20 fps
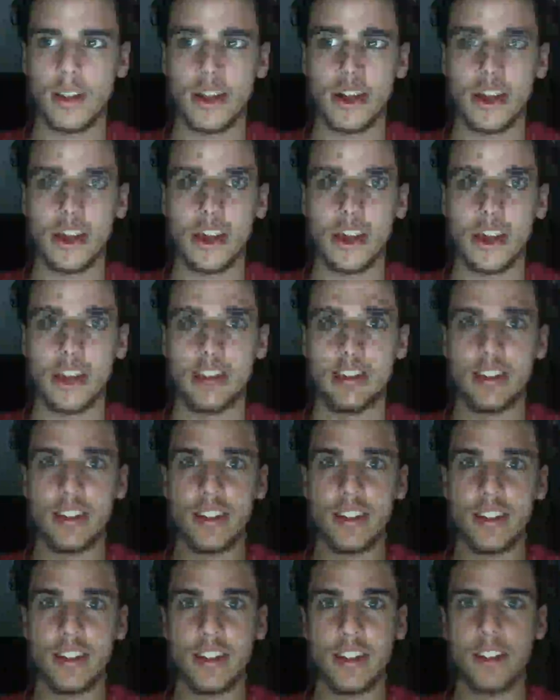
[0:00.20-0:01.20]
this
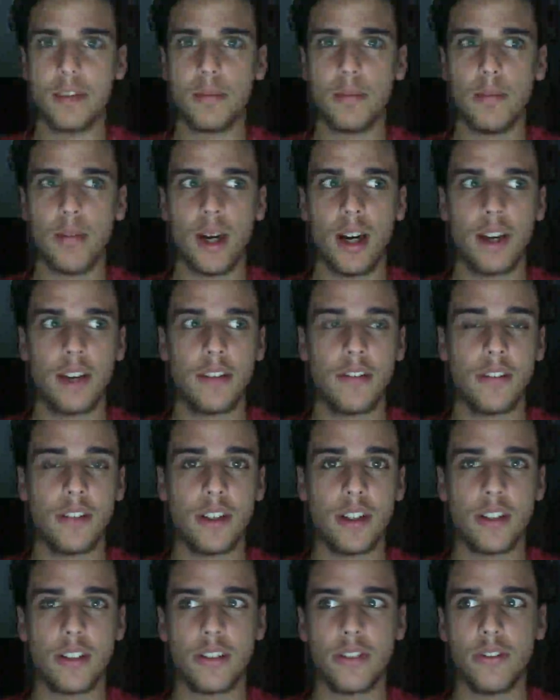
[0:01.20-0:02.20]
is my
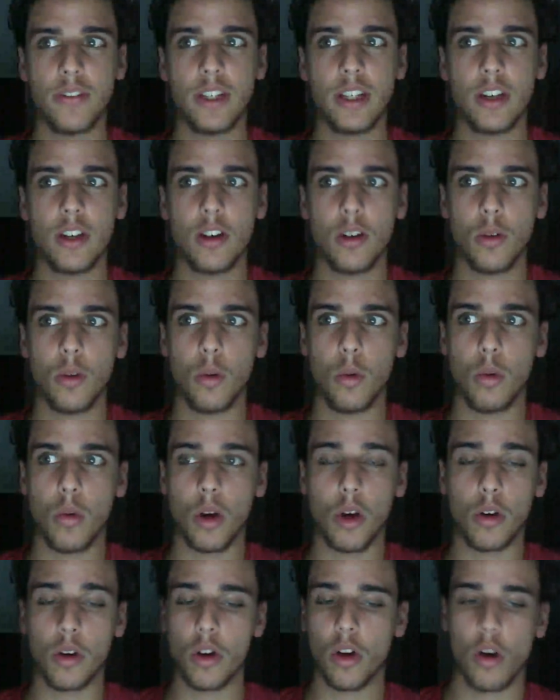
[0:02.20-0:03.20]
first video
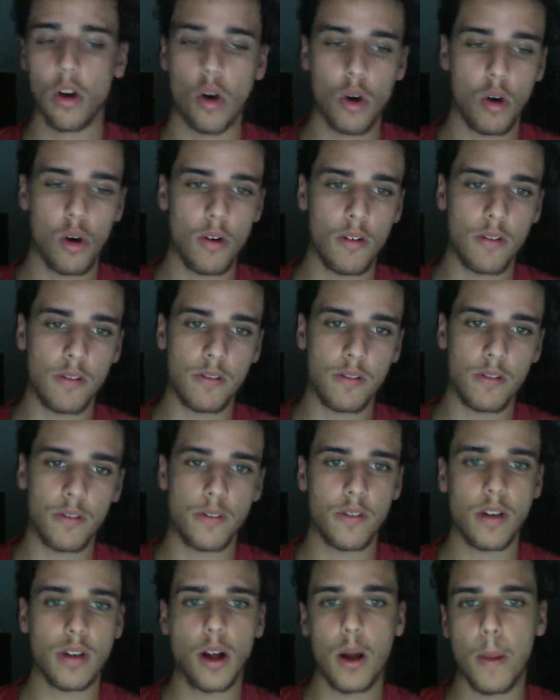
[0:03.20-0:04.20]
log of
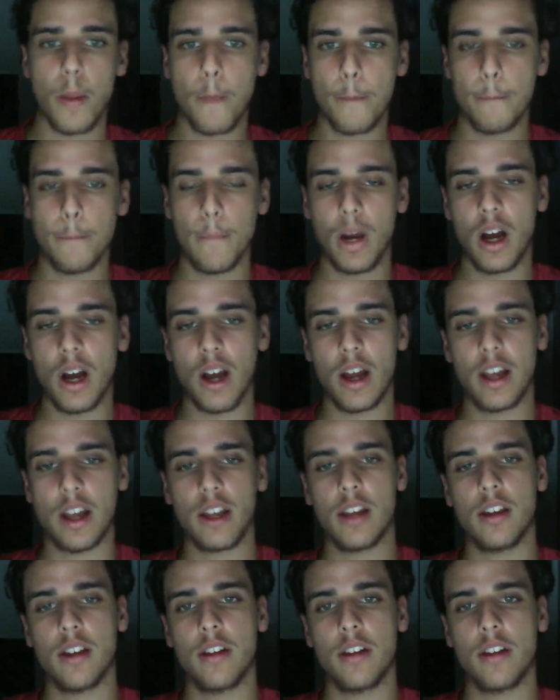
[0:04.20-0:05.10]
my